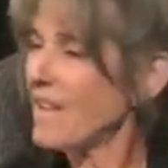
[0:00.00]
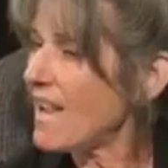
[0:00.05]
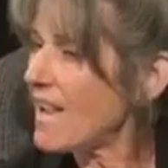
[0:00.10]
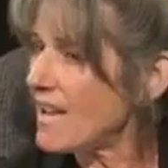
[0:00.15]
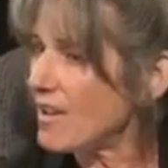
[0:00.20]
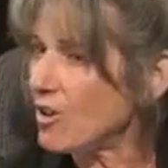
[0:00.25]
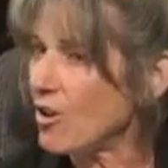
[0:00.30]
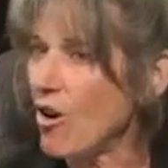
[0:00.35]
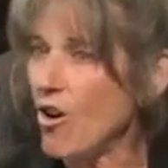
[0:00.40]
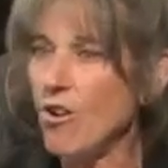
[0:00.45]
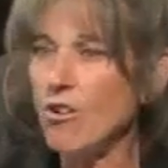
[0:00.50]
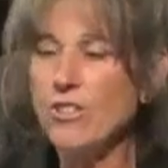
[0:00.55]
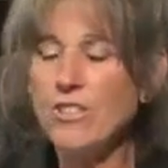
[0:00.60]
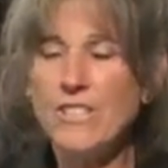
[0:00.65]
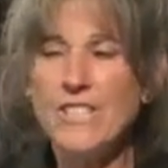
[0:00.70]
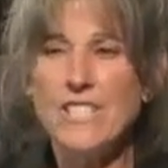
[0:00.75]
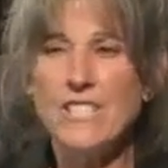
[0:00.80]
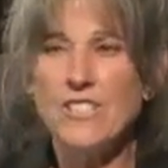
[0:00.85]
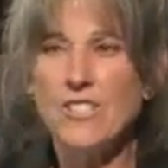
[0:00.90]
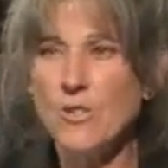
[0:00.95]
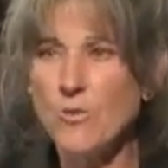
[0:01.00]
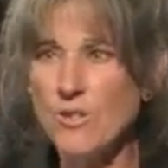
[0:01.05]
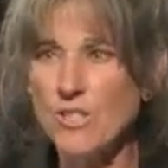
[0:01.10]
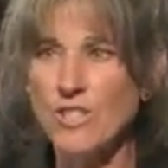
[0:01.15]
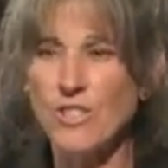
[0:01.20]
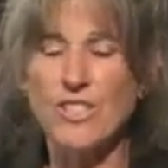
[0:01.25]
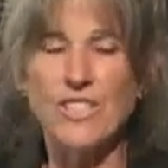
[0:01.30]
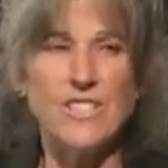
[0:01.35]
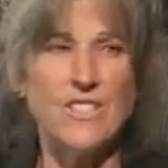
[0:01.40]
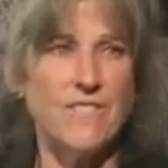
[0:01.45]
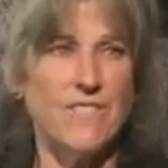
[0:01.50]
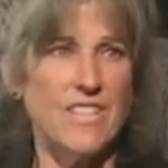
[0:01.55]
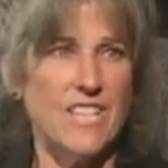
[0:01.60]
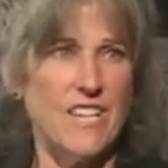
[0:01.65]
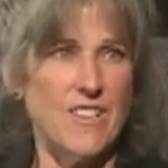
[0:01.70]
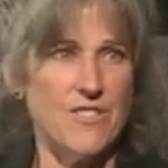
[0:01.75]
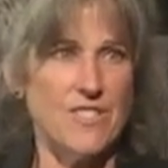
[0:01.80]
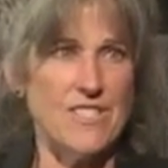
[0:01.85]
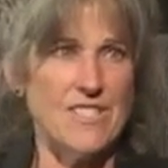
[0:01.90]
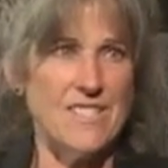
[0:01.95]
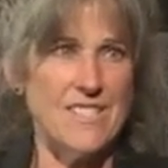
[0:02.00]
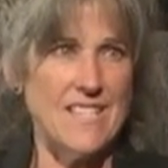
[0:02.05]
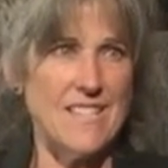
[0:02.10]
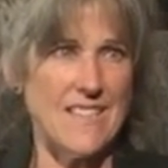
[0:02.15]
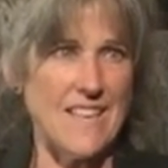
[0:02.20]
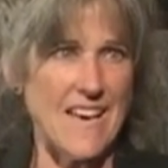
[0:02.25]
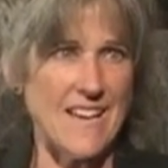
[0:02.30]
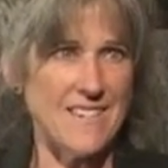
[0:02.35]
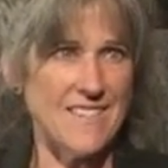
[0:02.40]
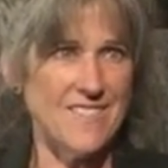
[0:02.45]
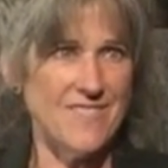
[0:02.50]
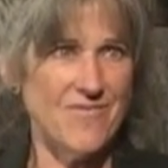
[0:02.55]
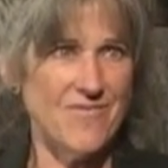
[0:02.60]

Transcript: And all you need to do is look at the videos and see that.